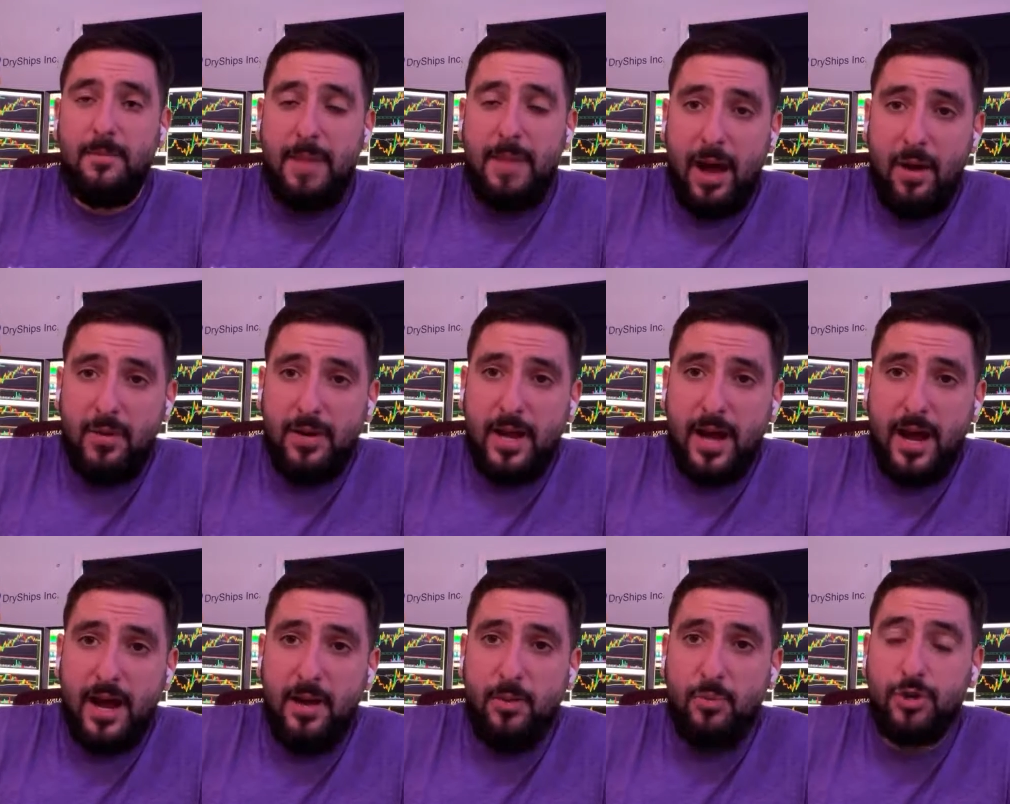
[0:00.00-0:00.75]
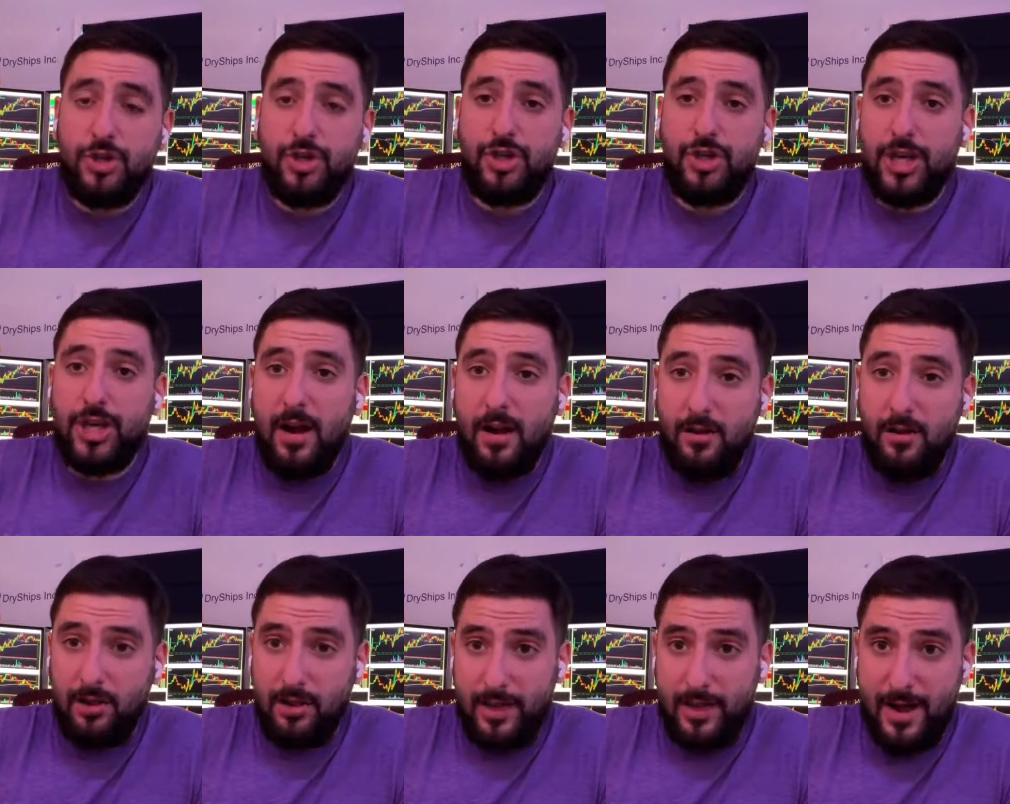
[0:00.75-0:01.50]
Bao and I would
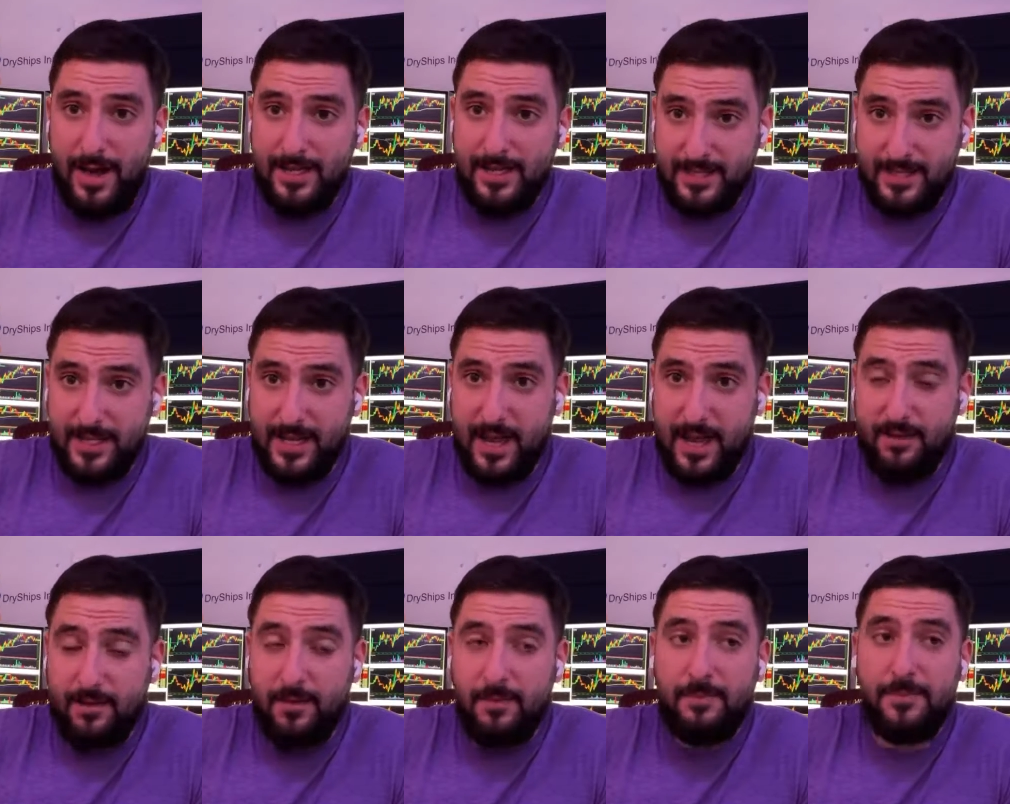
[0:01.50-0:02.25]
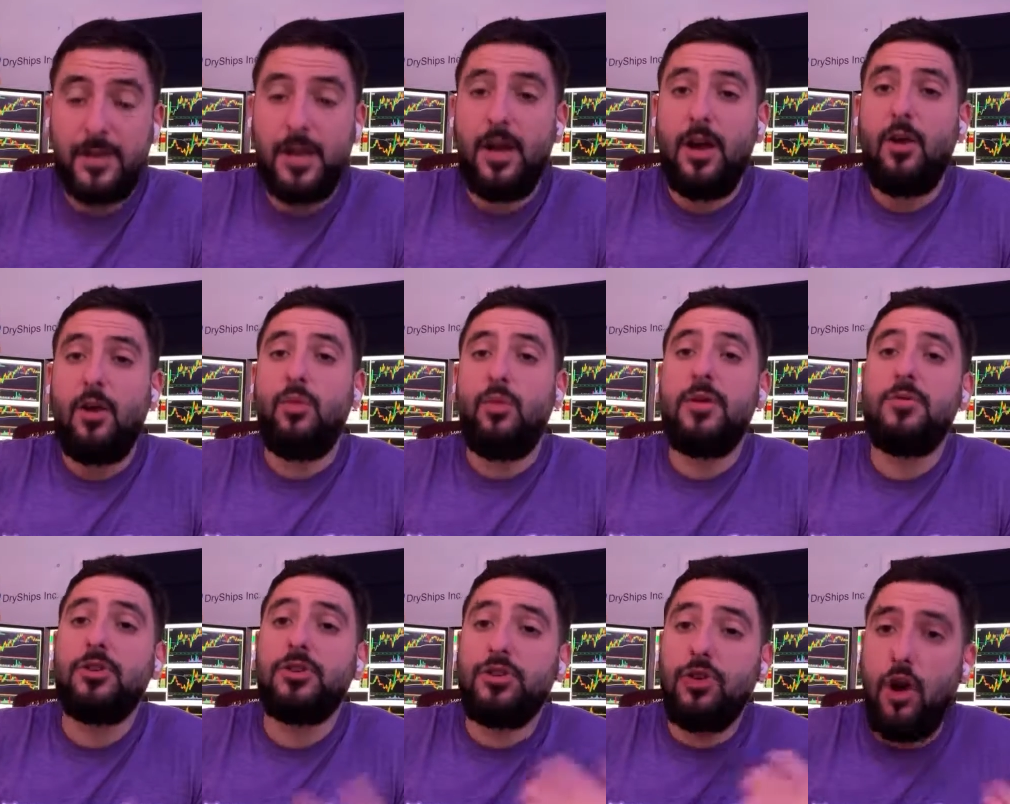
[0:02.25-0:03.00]
share lines together
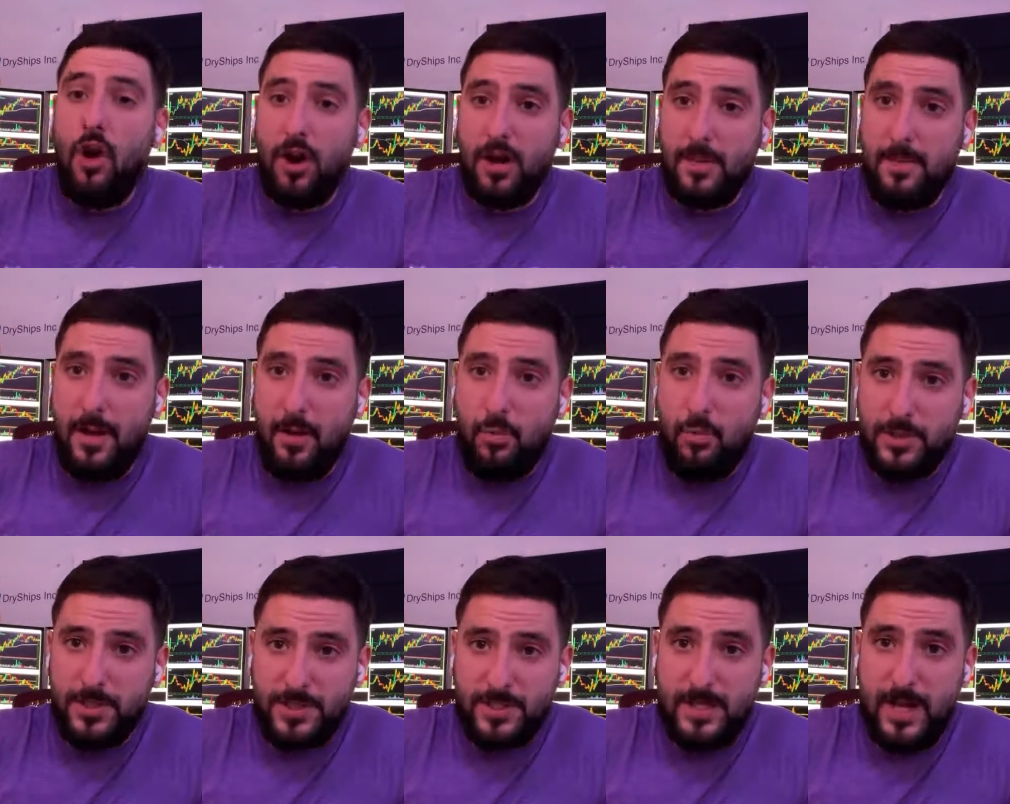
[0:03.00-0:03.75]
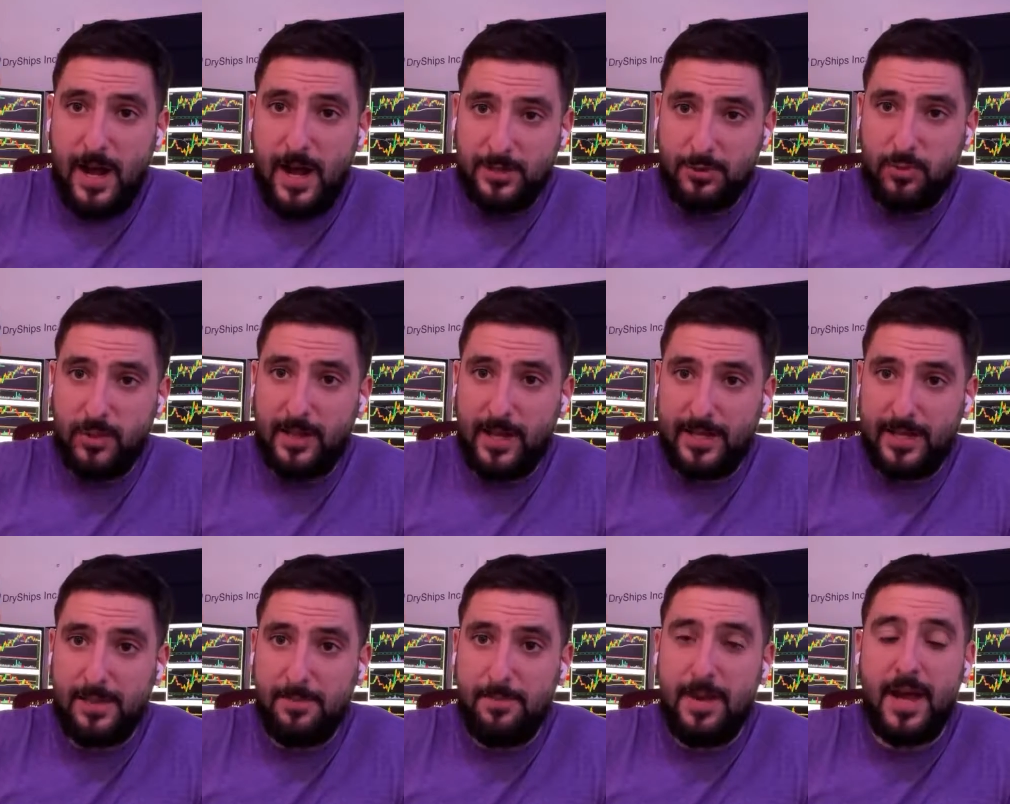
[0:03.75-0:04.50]
we would talk about which stocks we
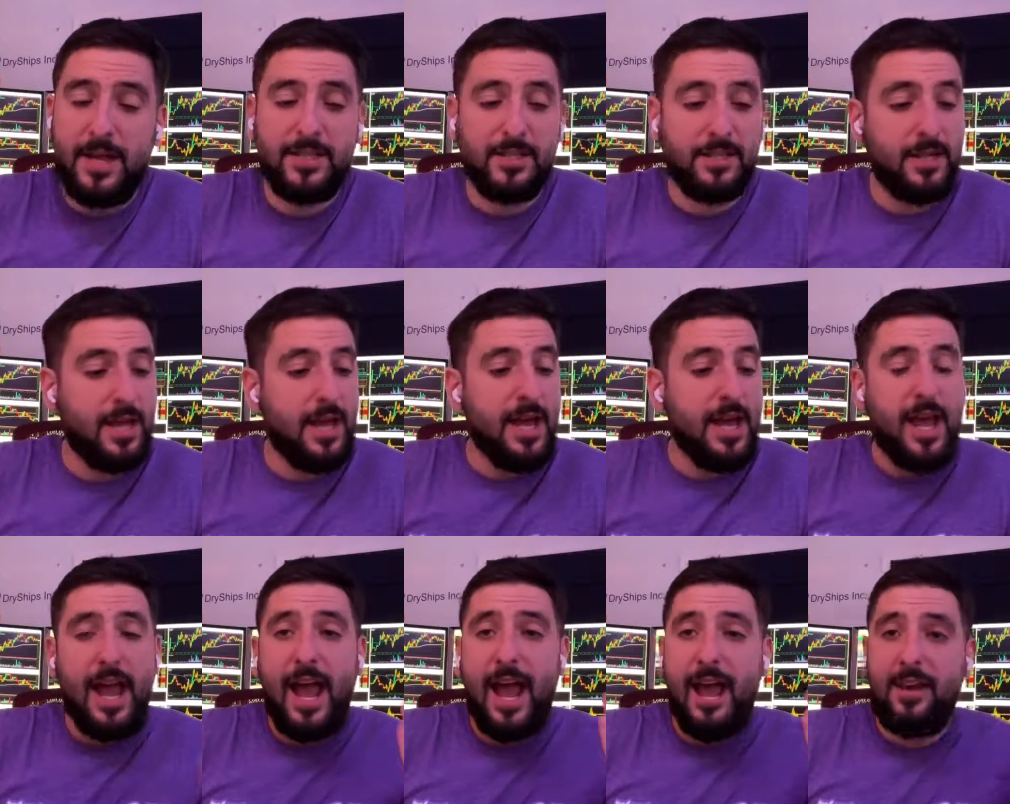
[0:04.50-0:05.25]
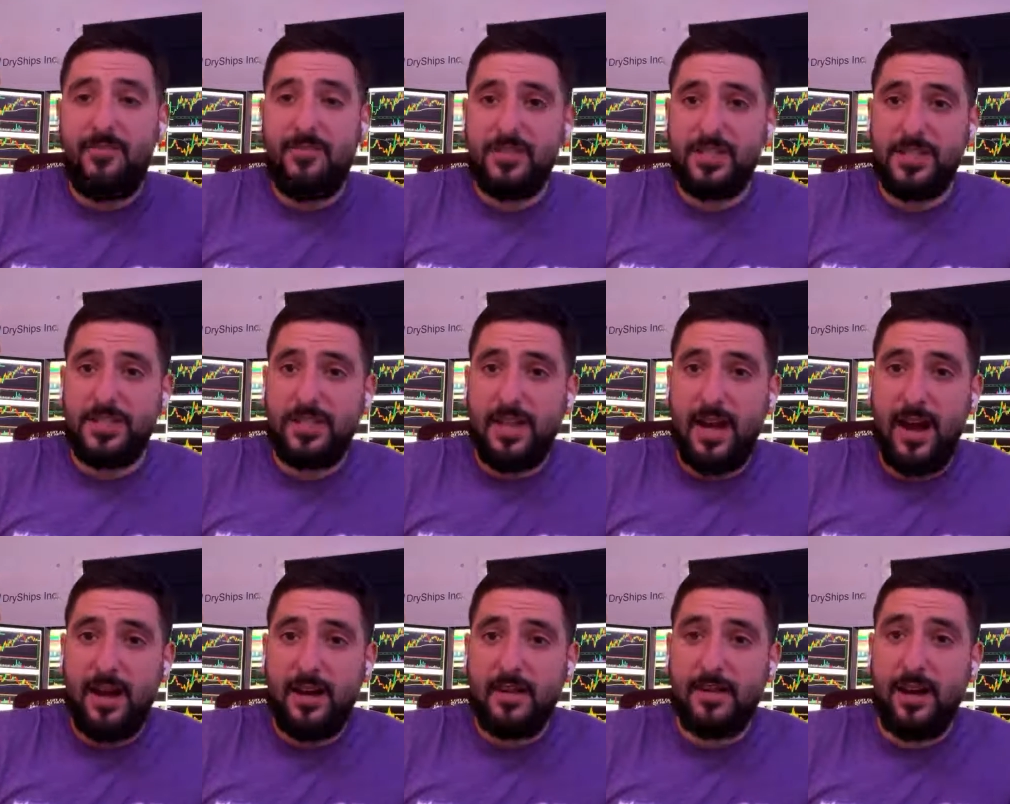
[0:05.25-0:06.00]
liked the best. And if a
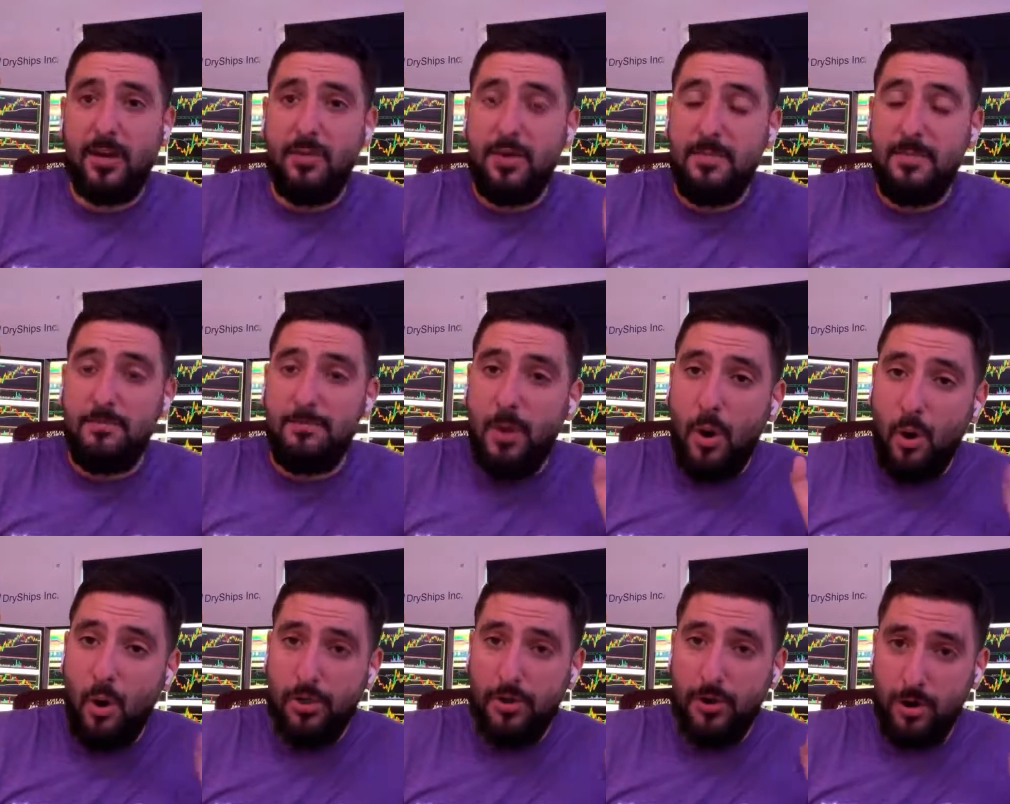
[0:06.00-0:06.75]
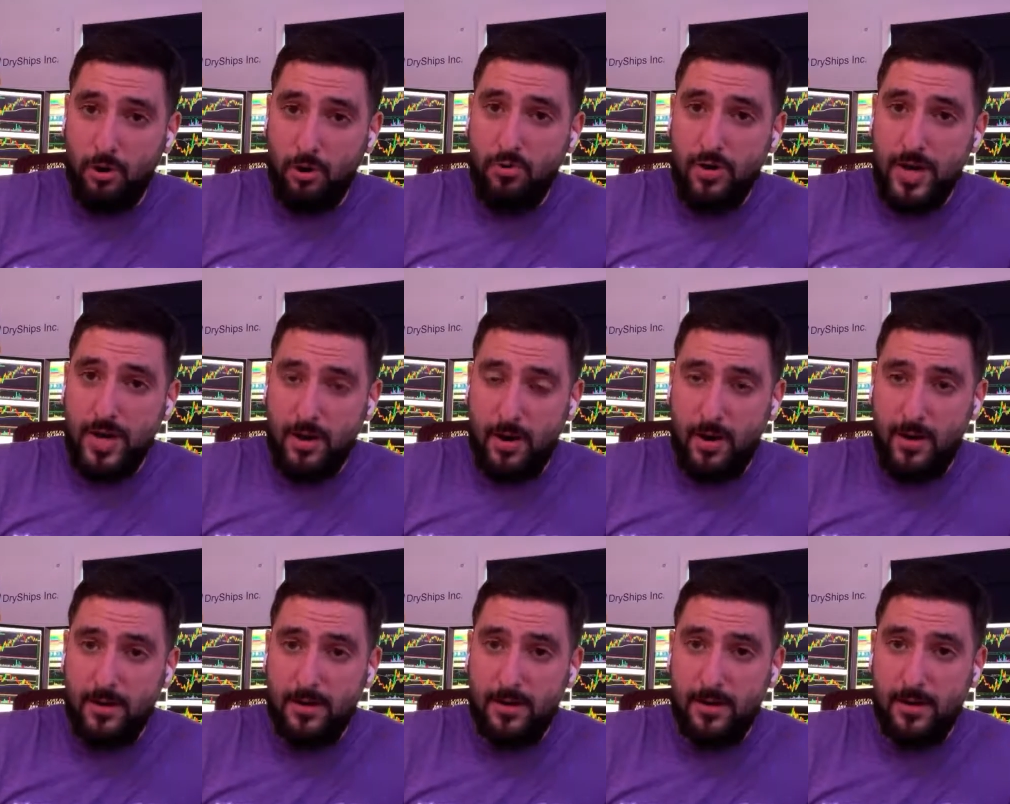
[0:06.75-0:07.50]
stock that we both agreed
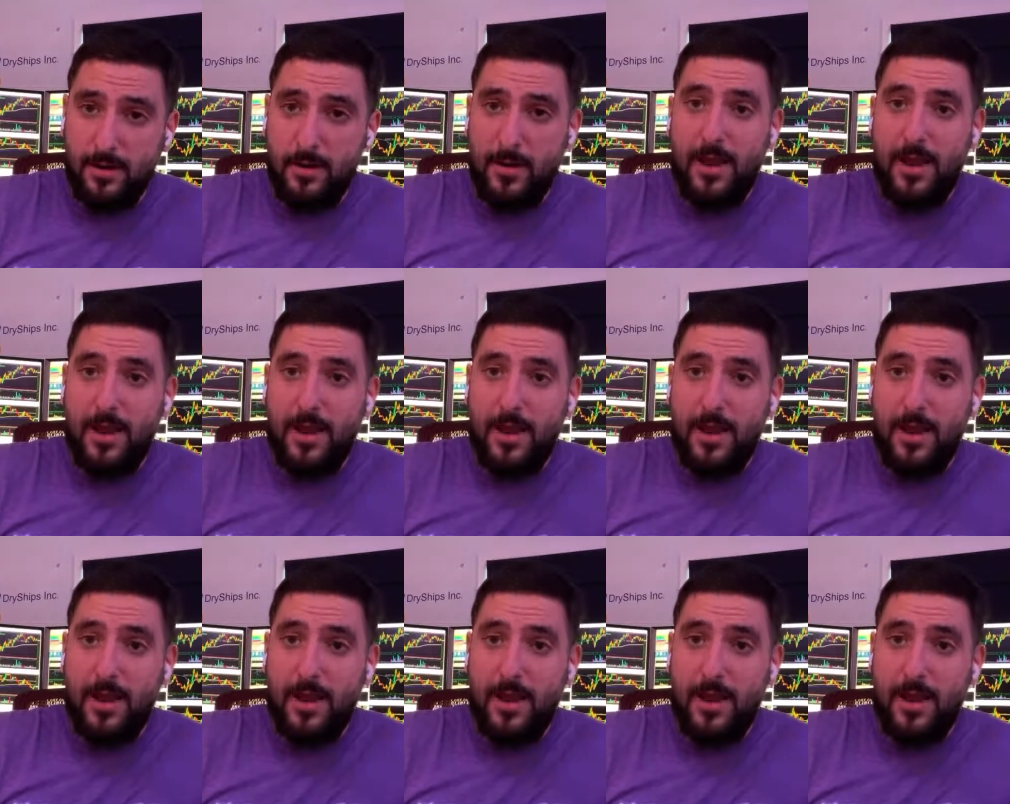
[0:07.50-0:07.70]
on